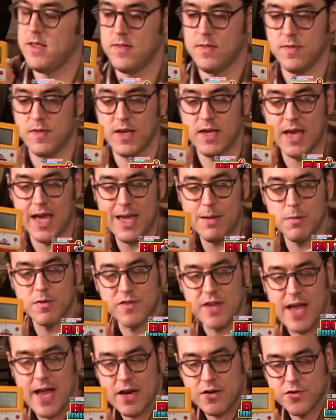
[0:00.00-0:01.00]
The game is
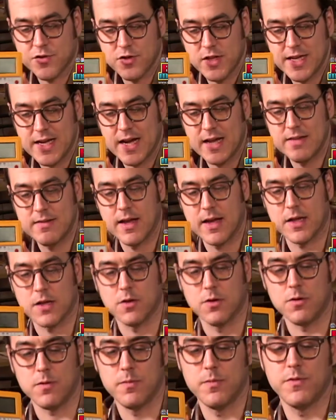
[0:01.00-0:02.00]
actually
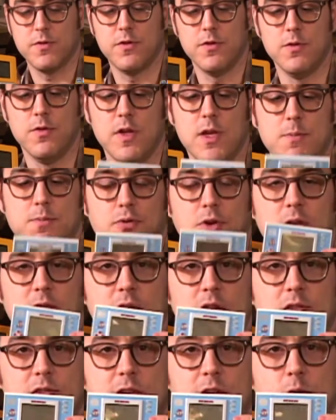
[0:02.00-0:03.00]
identical to the
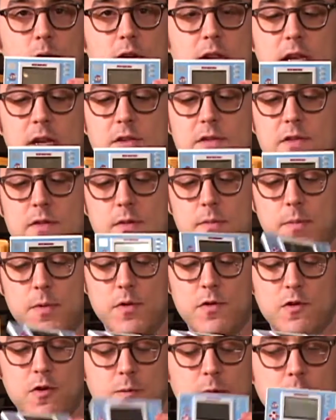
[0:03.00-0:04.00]
previously released
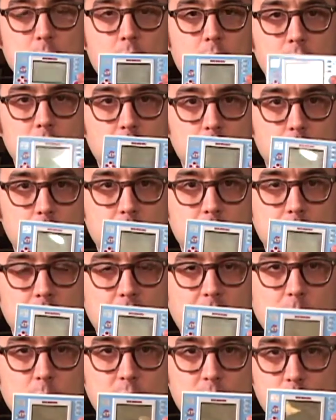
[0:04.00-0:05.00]
Super Mario Brothers
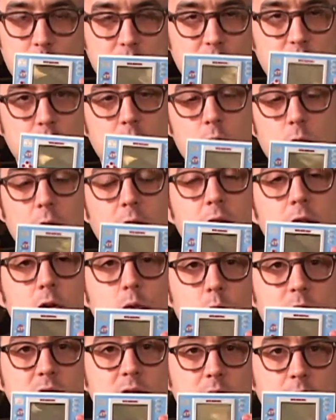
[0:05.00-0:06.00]
game, which was just a regular
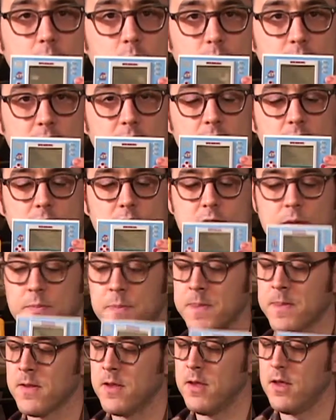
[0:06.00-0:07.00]
retail release.
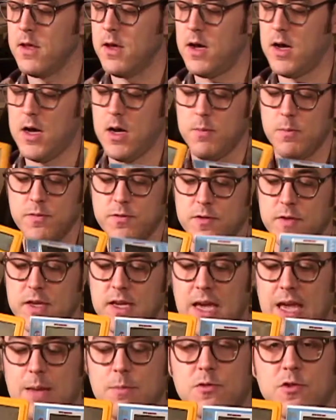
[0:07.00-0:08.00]
So the
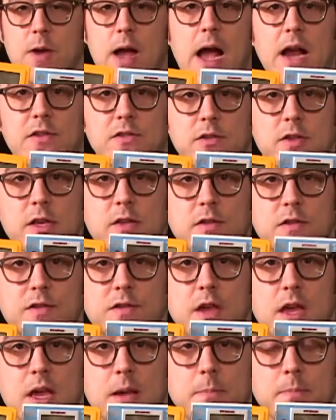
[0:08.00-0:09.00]
games are actually the
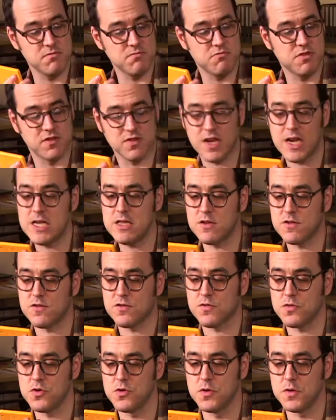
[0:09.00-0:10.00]
same. To tell you the
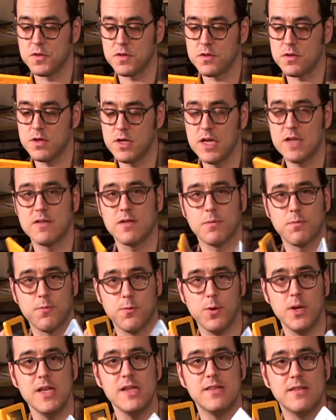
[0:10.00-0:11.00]
truth, it's a
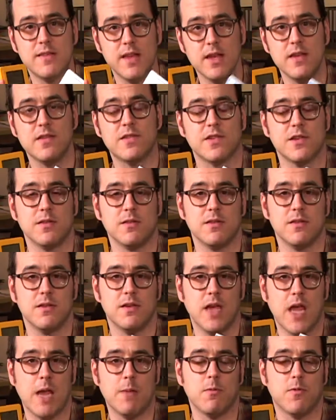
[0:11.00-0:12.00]
pretty decent
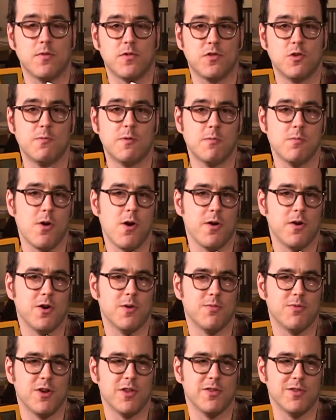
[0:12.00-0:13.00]
game of Super Mario
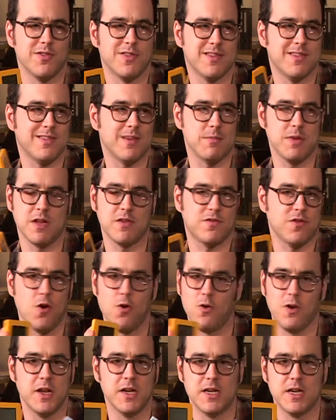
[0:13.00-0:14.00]
Brothers. I mean, it's
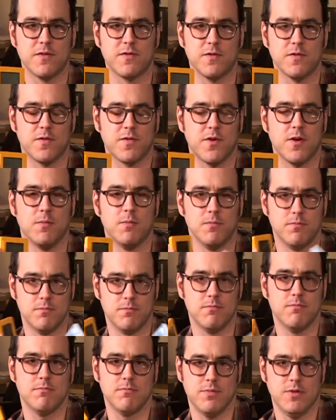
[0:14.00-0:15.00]
totally different from
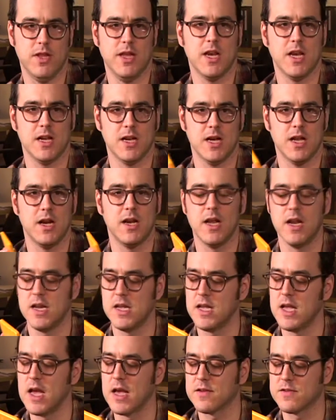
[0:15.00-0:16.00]
playing it on an
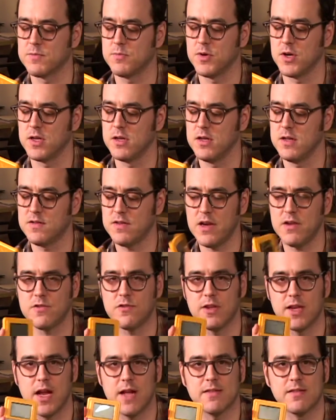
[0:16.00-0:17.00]
NES, but it's
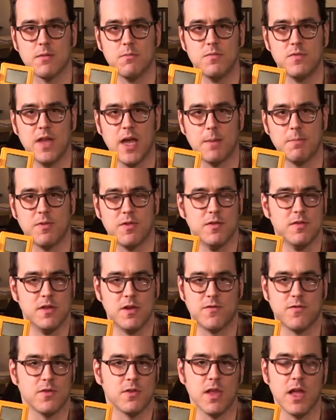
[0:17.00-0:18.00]
actually got some depth and
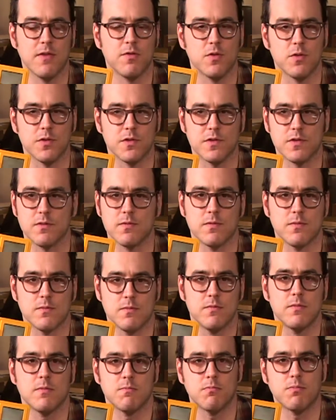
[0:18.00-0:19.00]
different levels and
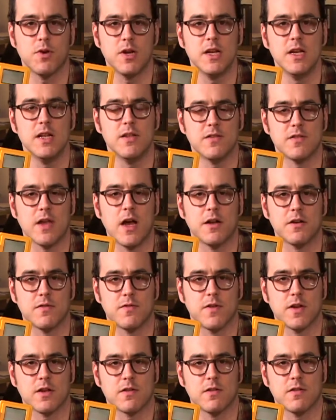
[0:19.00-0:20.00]
pretty neat sound effects,